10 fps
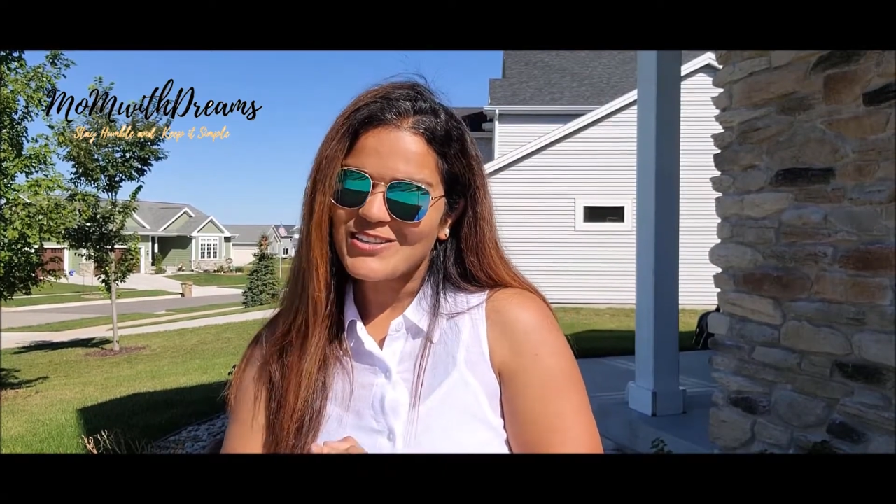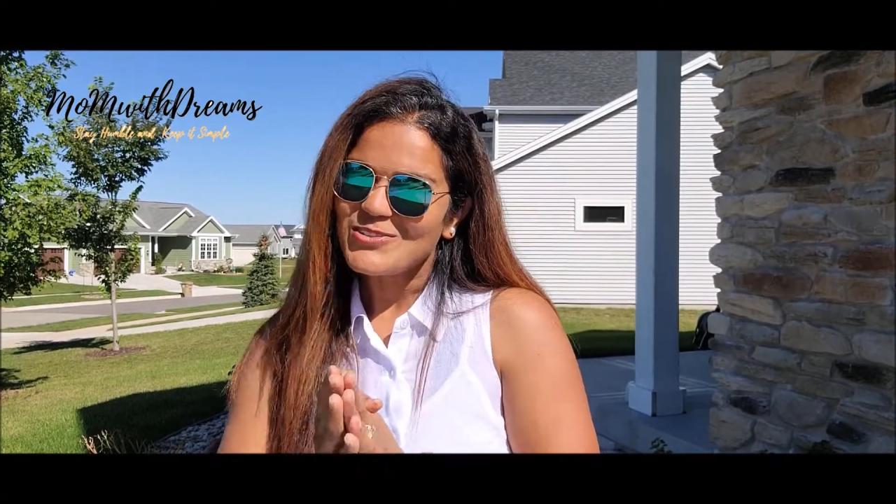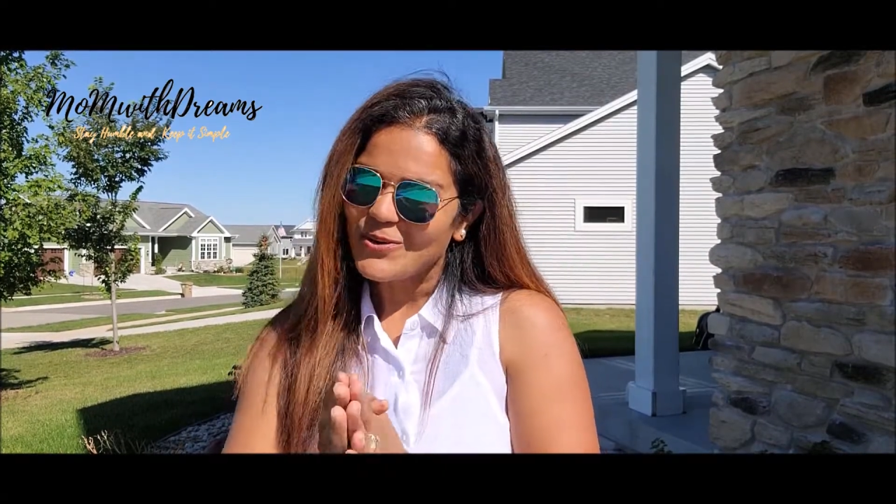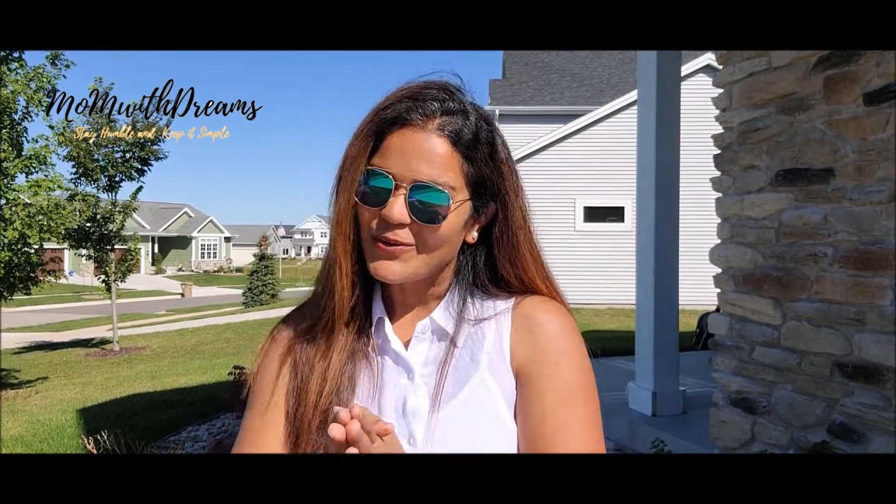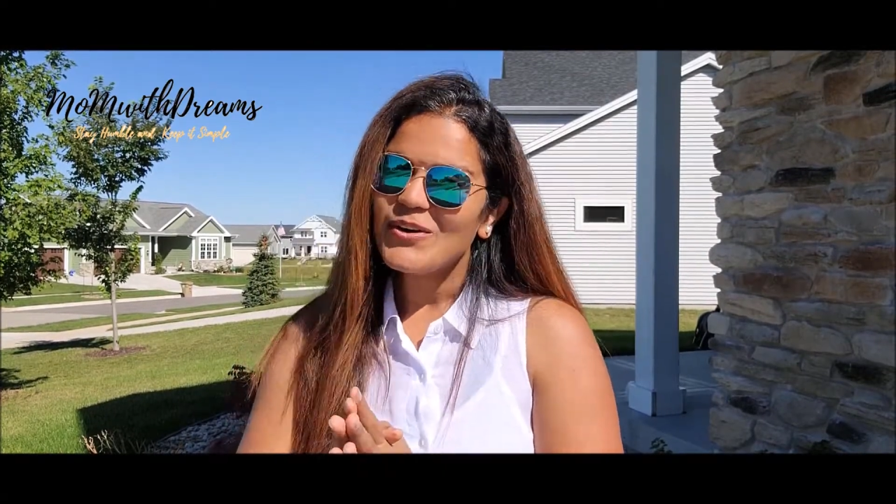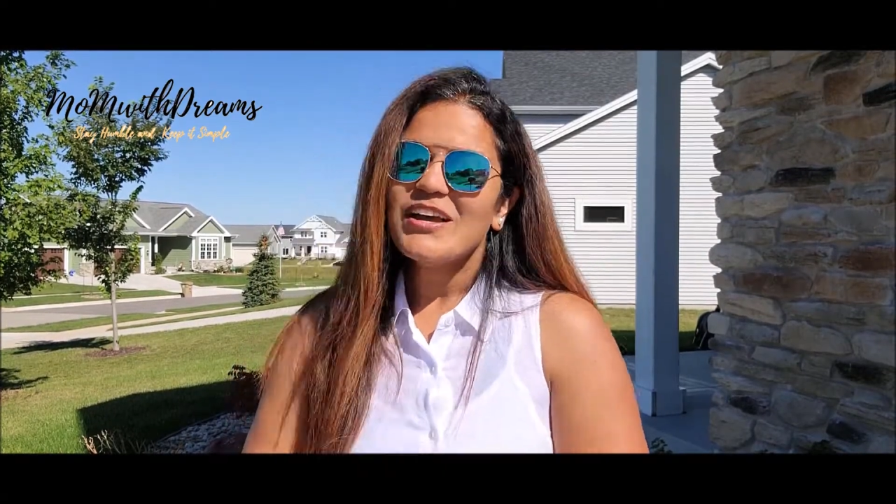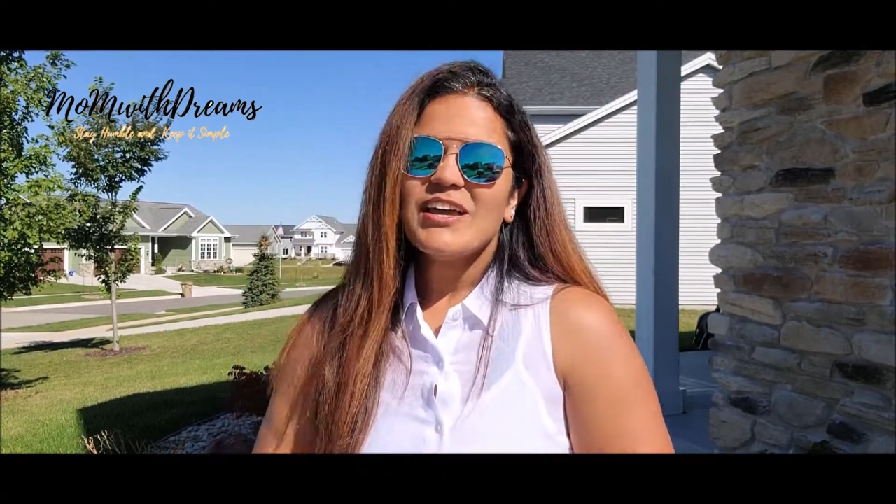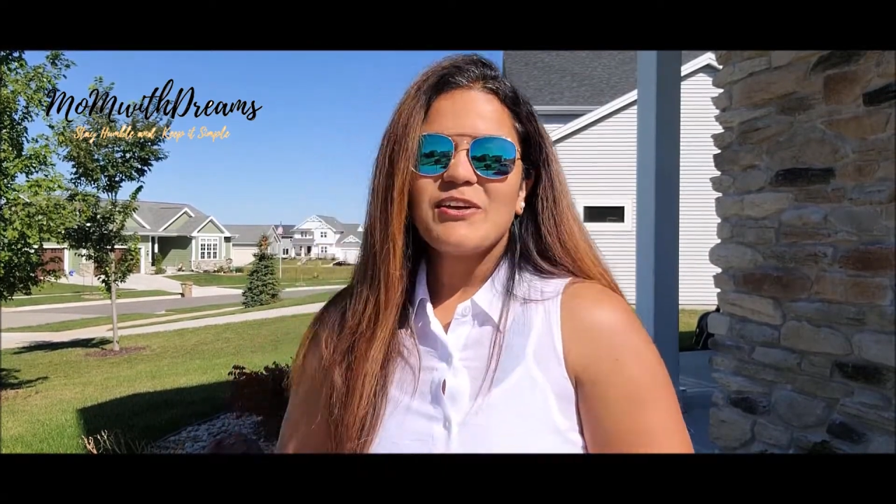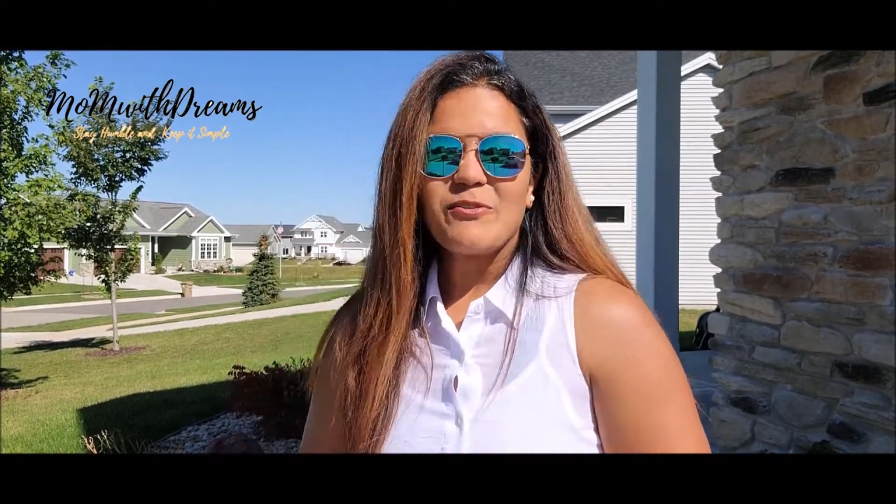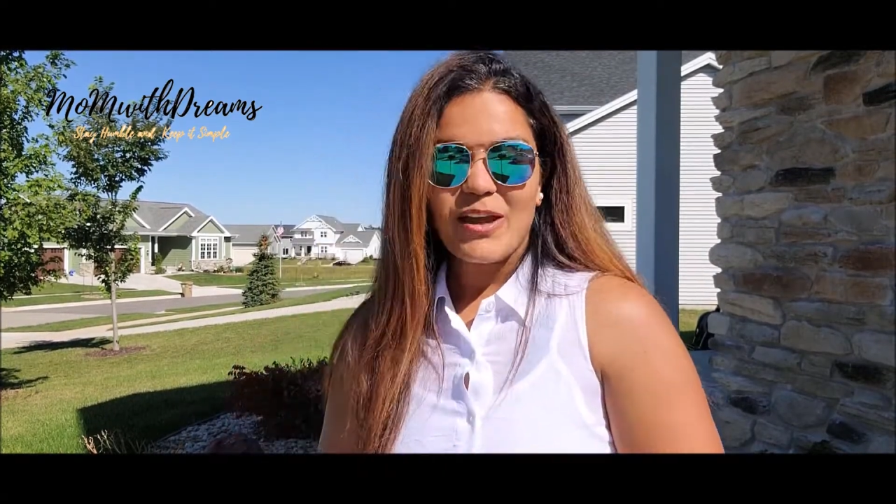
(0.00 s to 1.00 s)
So
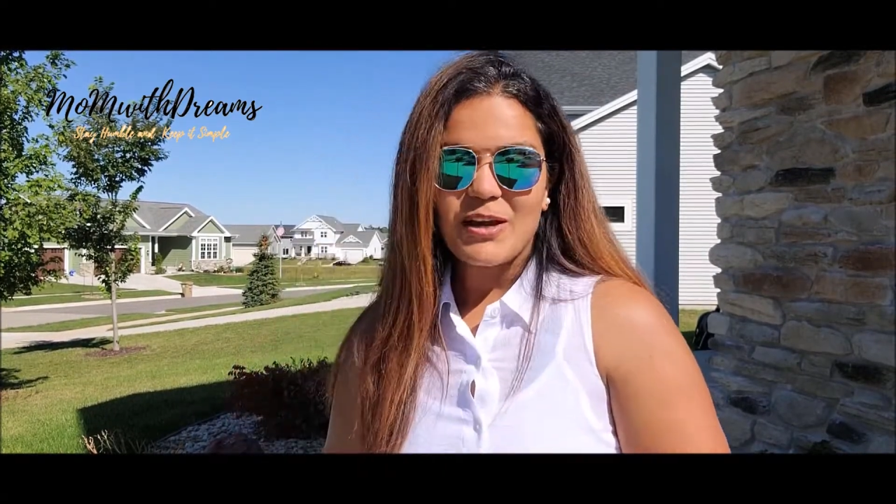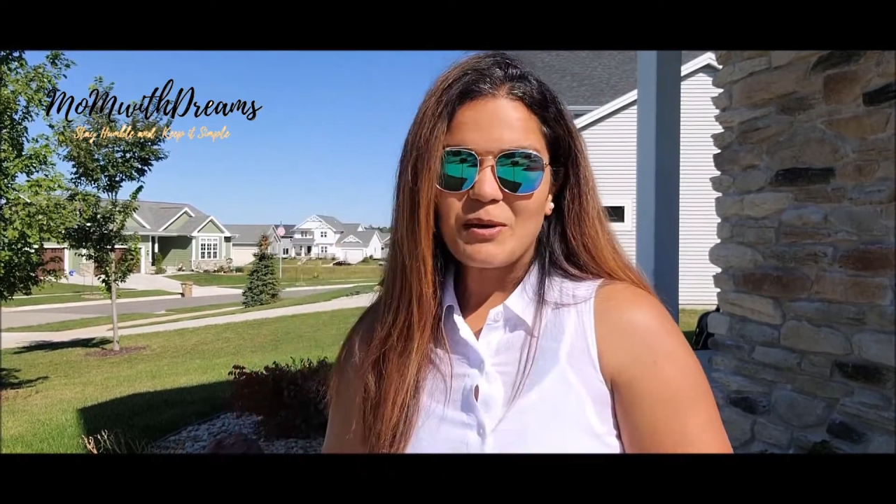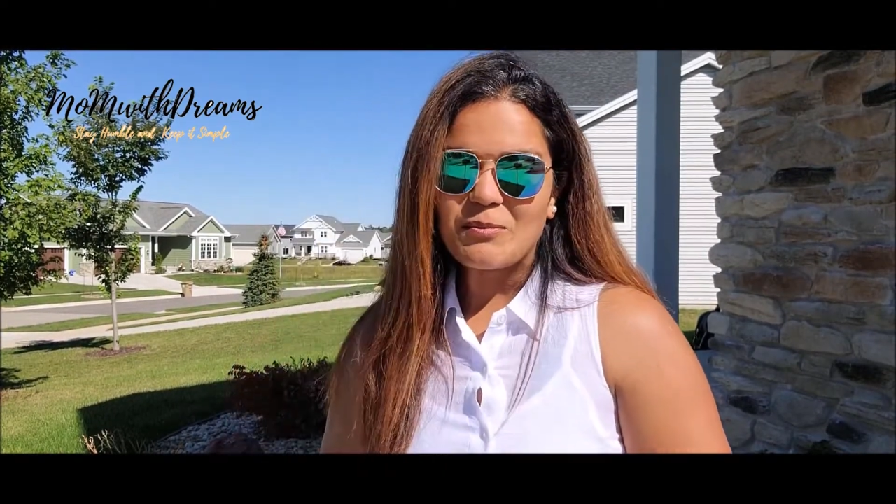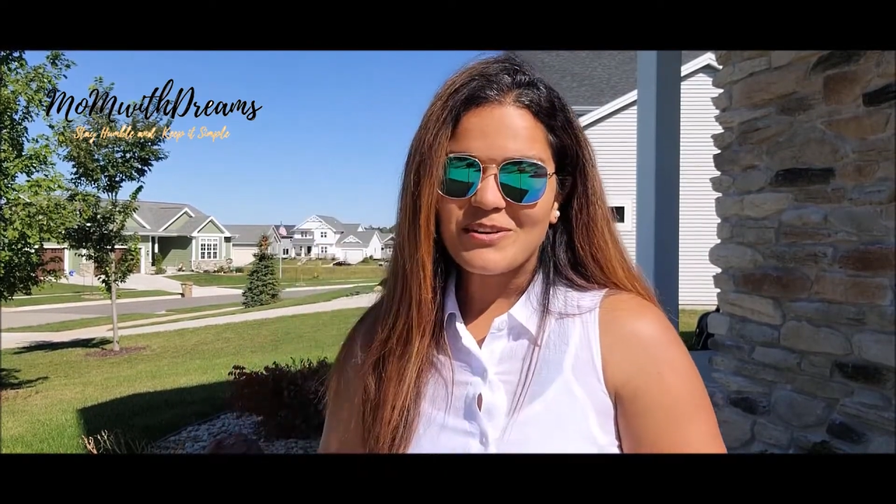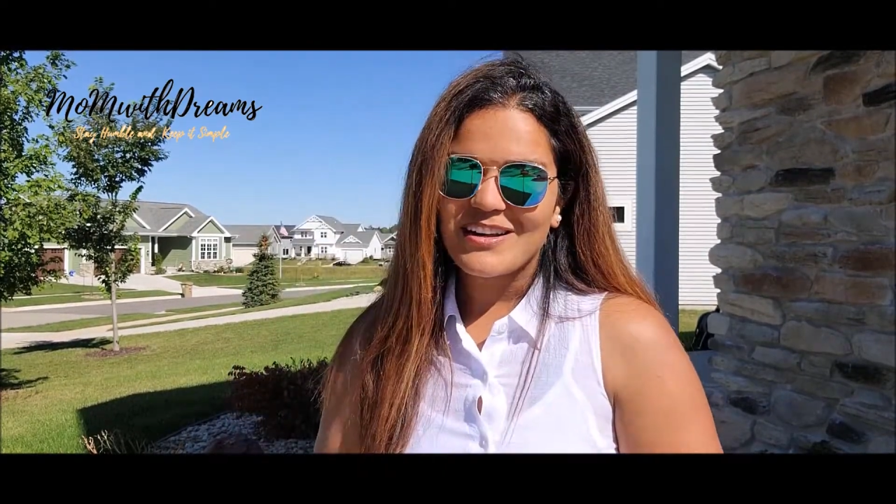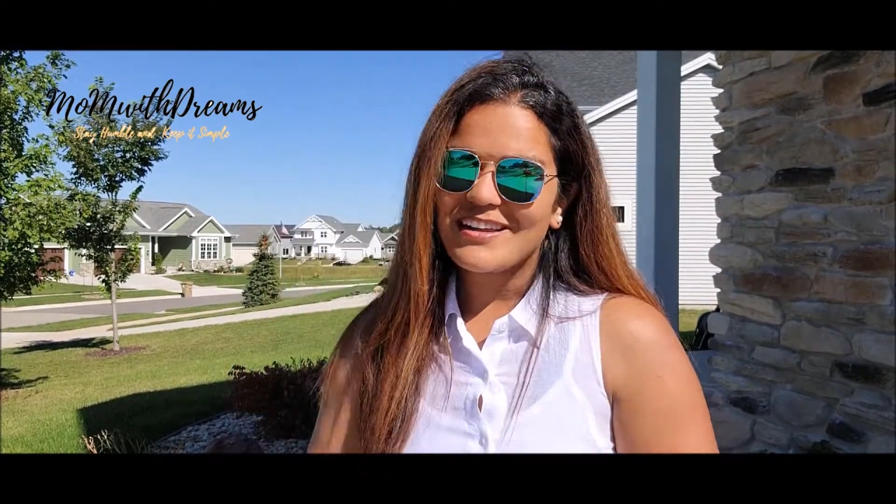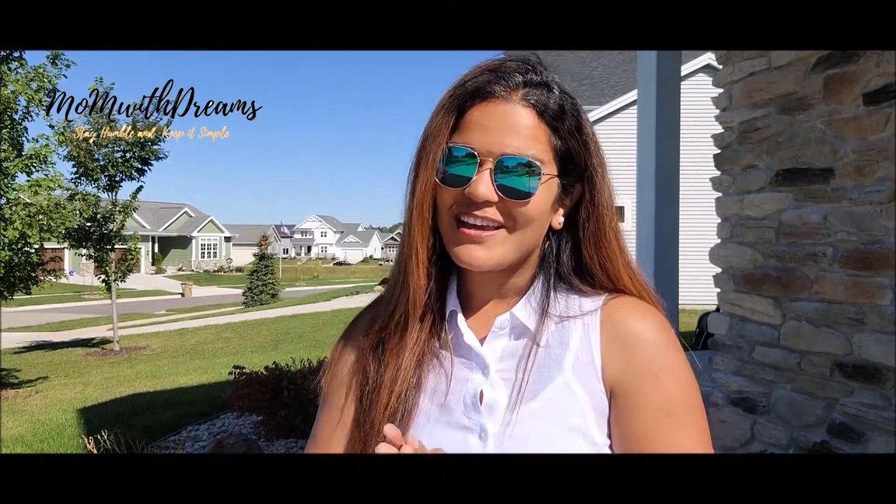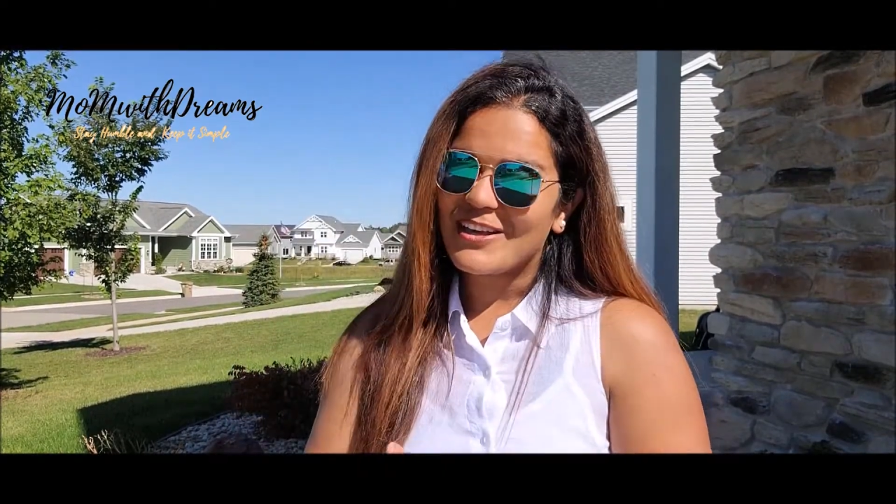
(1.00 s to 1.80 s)
wake up early,